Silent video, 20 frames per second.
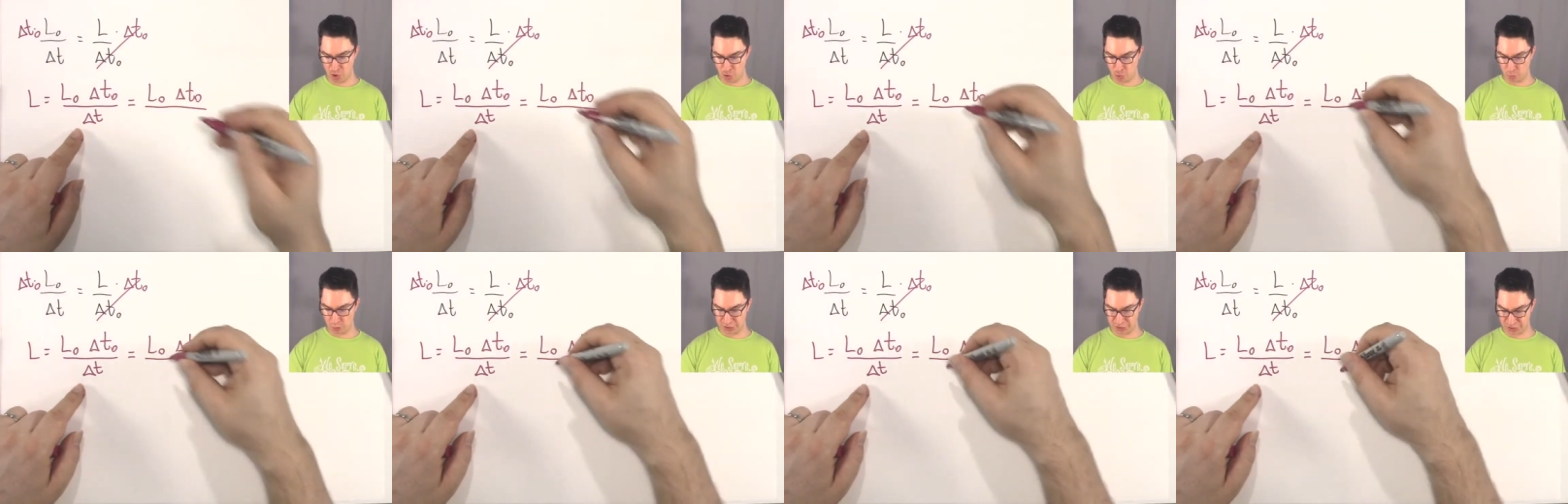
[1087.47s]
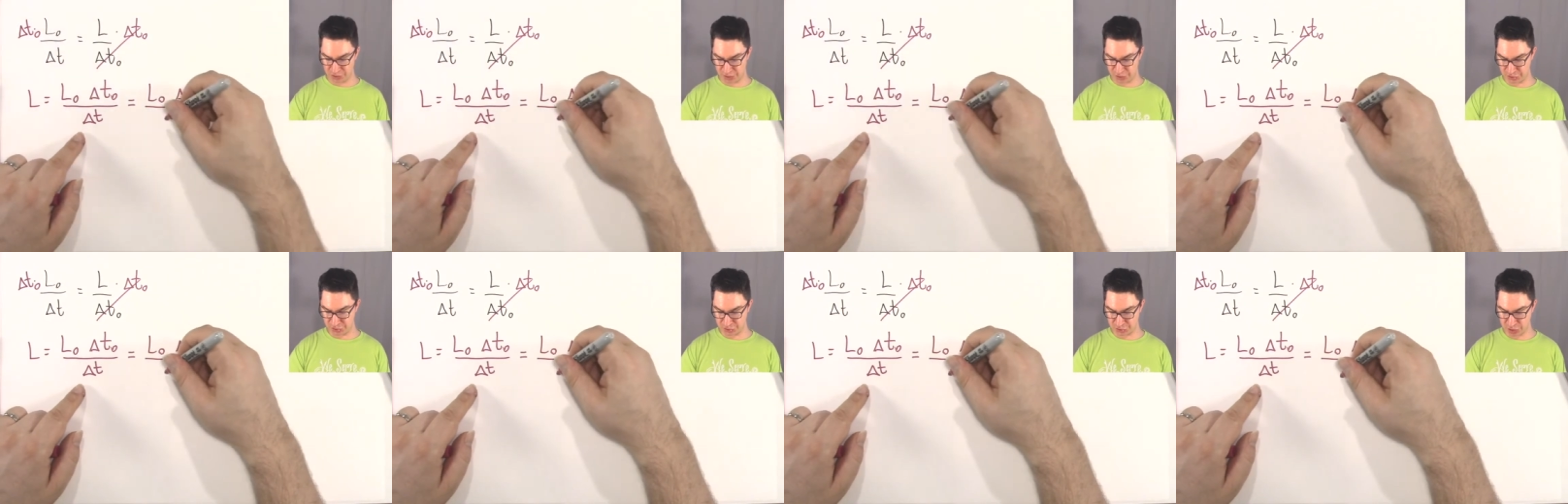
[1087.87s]
which
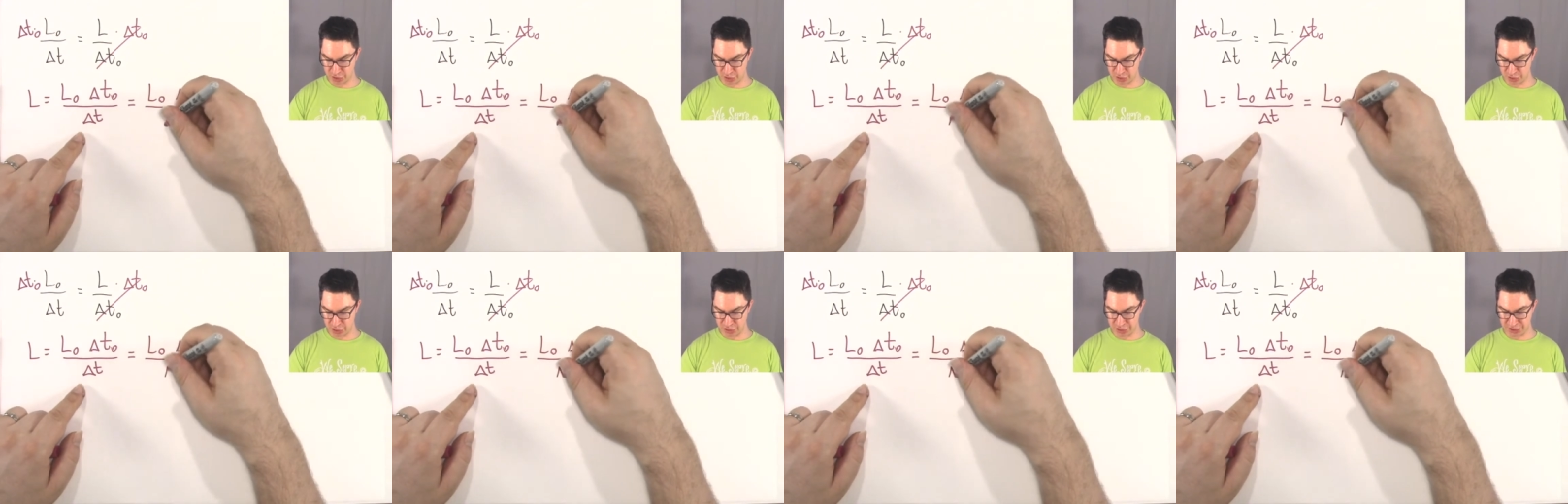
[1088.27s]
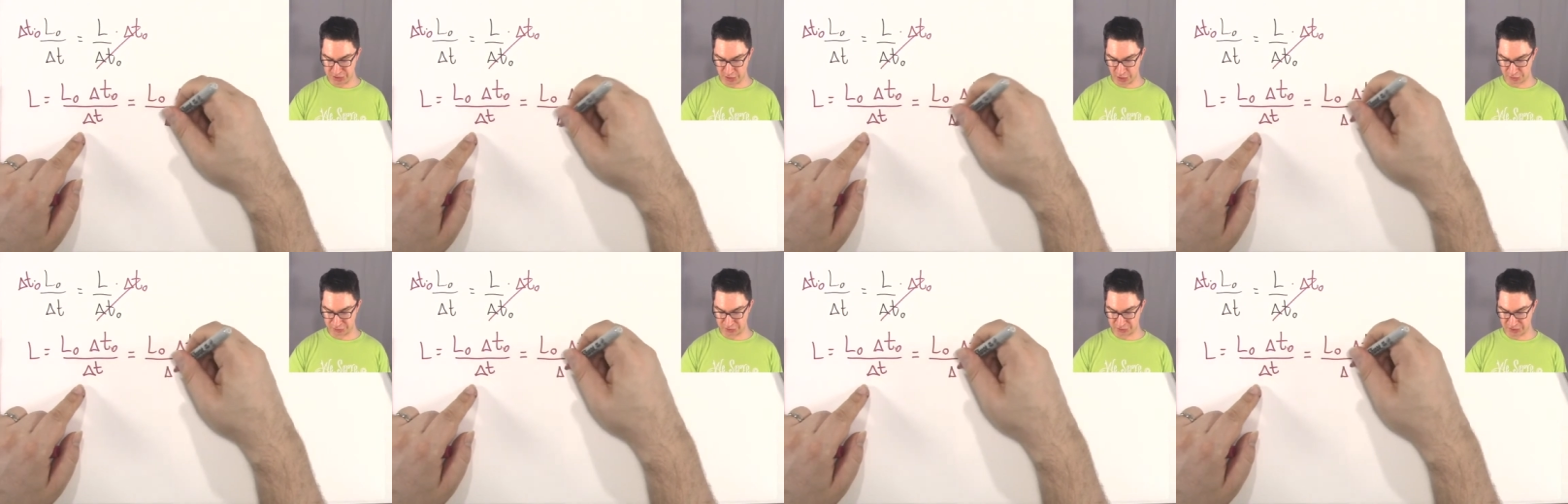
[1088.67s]
is
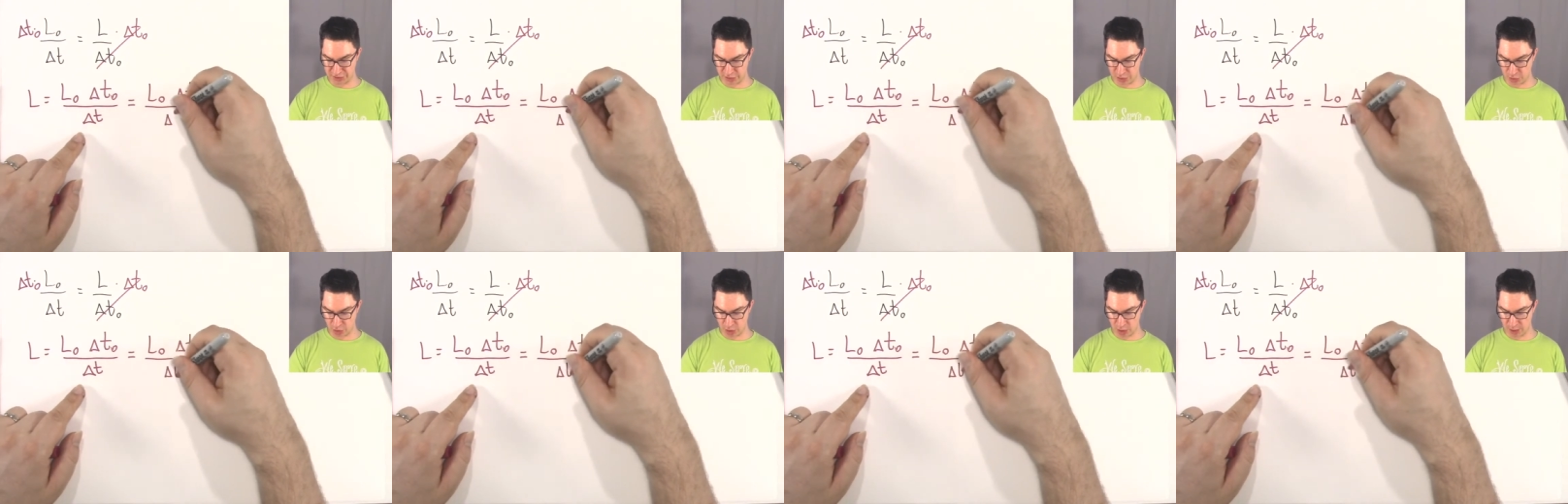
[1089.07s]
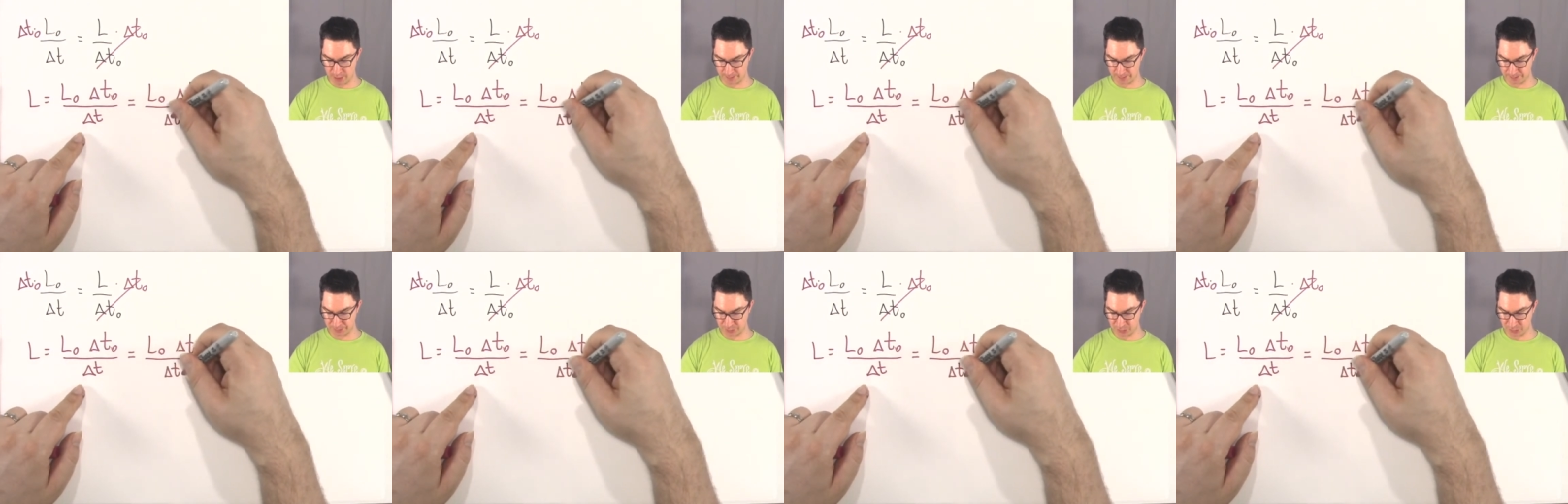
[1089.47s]
delta t naught